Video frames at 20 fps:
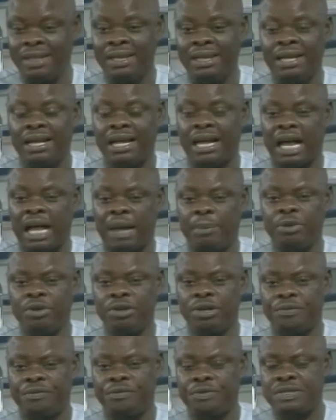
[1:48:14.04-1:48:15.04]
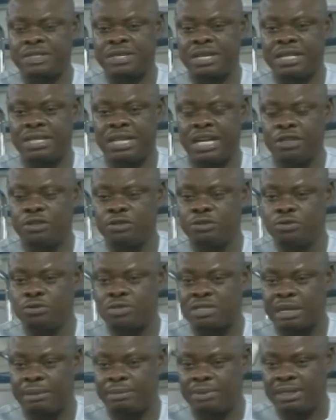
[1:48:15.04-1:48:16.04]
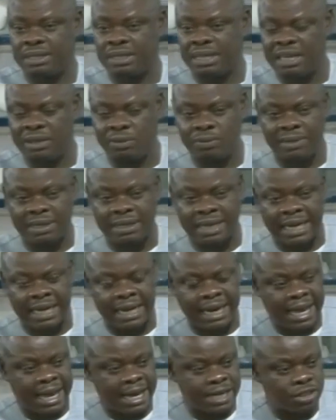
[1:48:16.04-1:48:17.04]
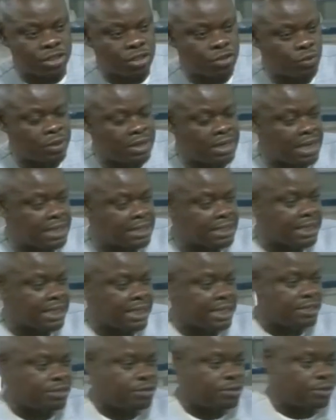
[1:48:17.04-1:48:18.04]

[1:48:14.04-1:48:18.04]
How many of you say that you do something and whether it hurts you or it doesn't hurt you,